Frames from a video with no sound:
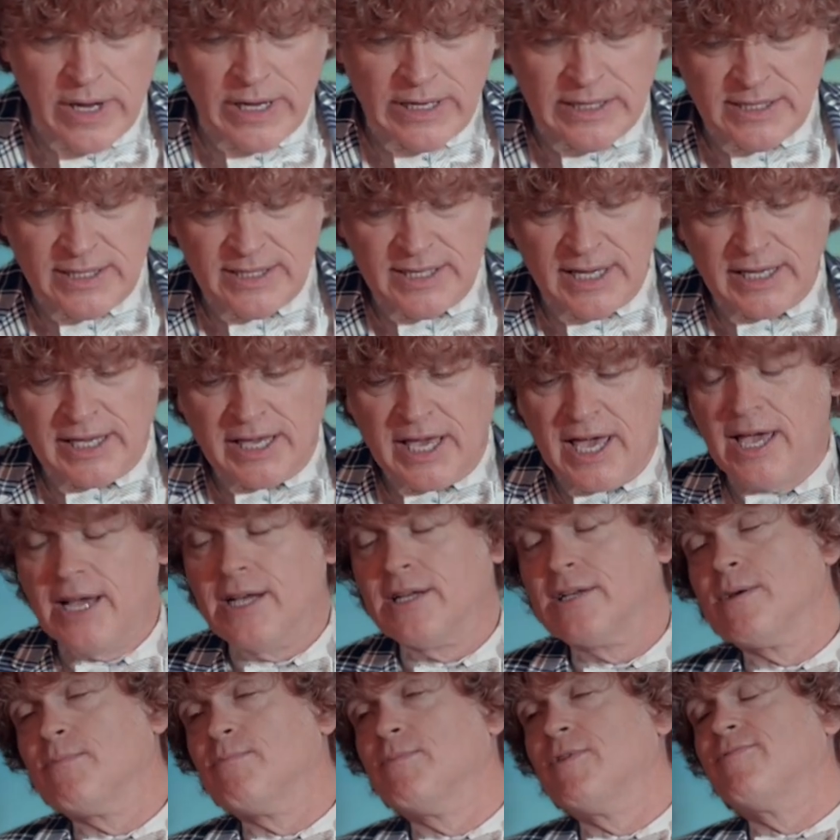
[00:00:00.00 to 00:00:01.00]
is the
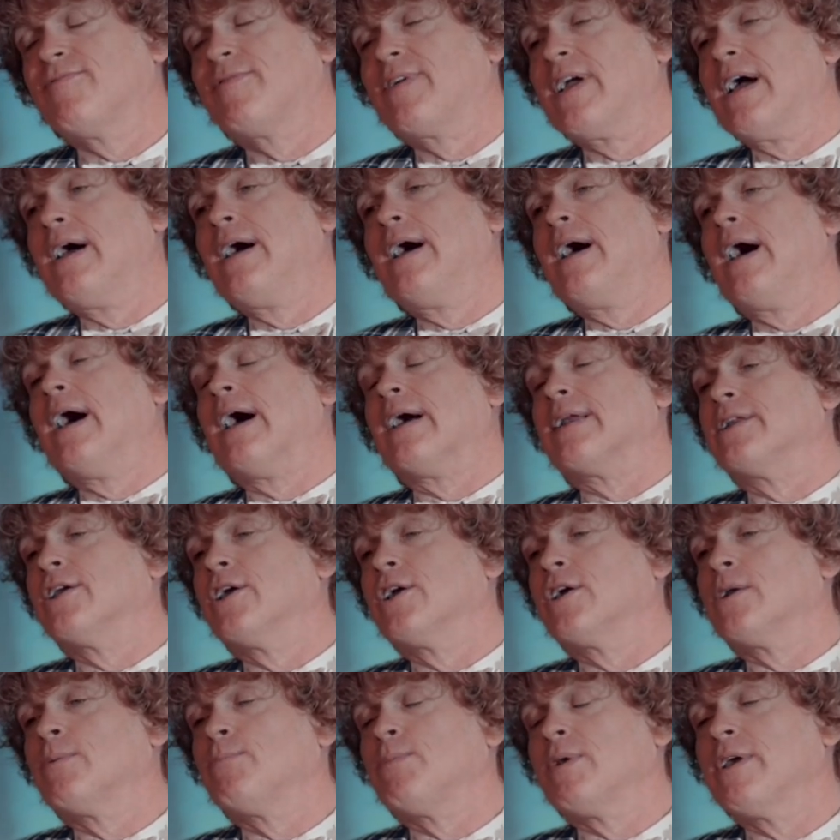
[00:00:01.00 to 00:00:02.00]
kingdom of God
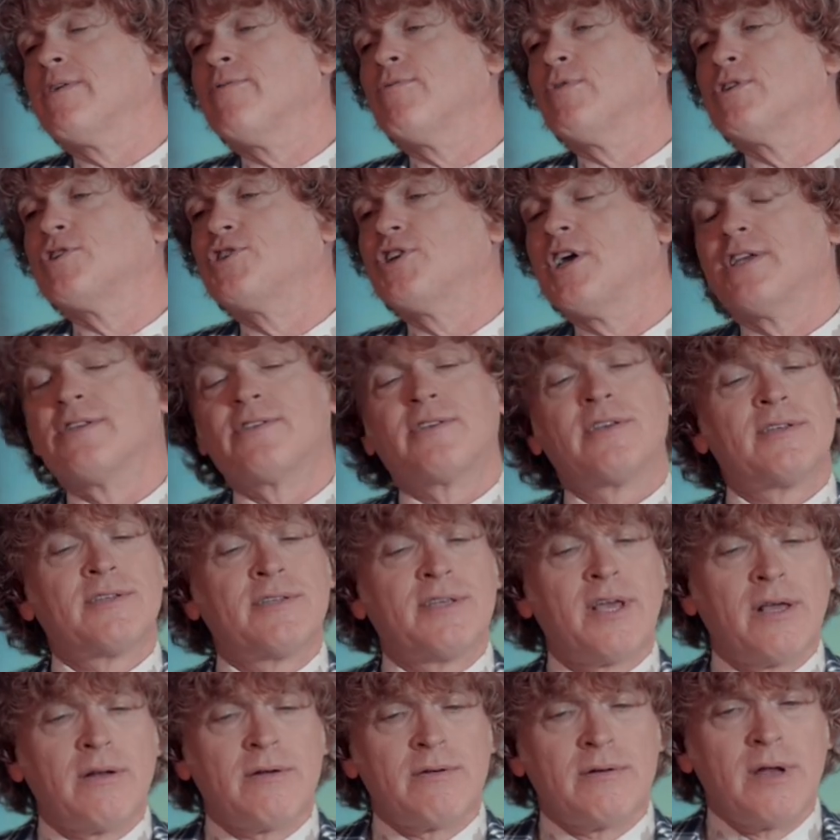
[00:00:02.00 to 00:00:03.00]
you gonna believe what Jesus
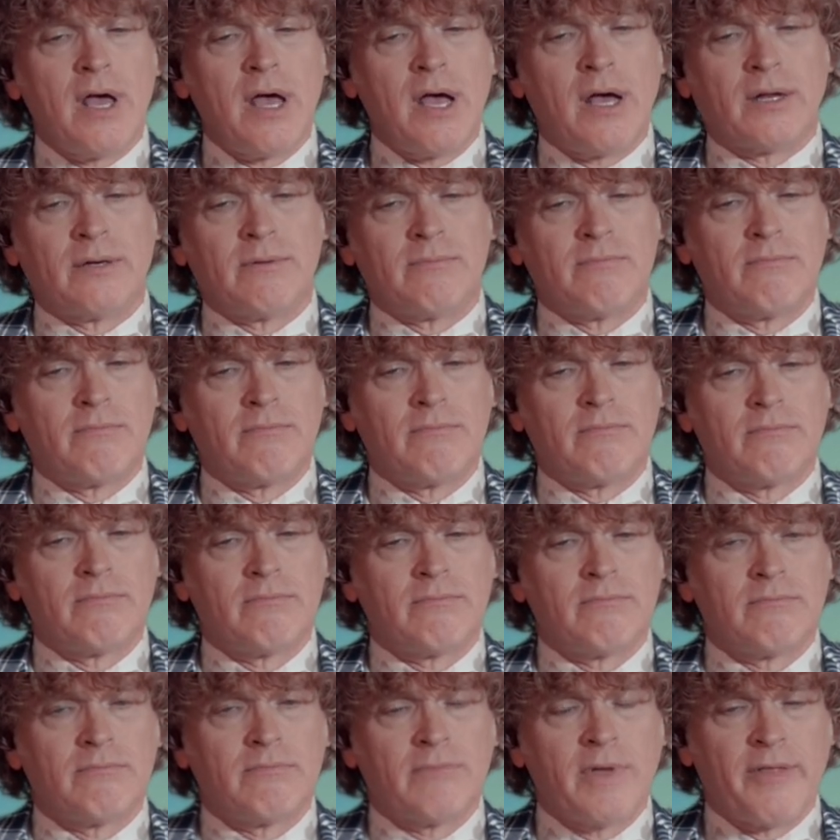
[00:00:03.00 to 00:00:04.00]
said or not
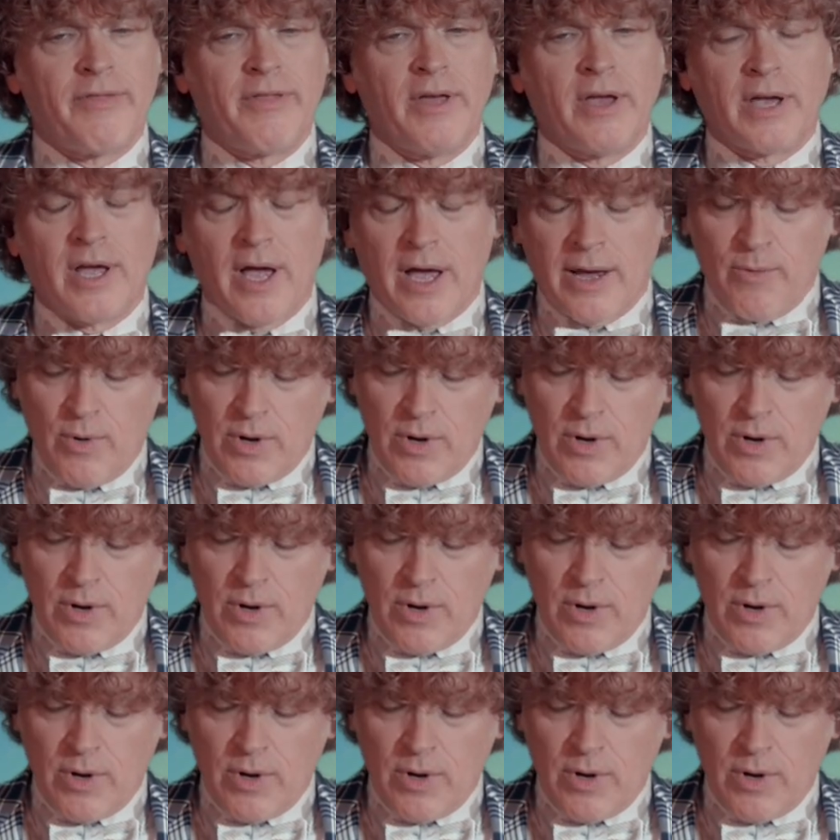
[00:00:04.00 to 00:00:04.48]
I think I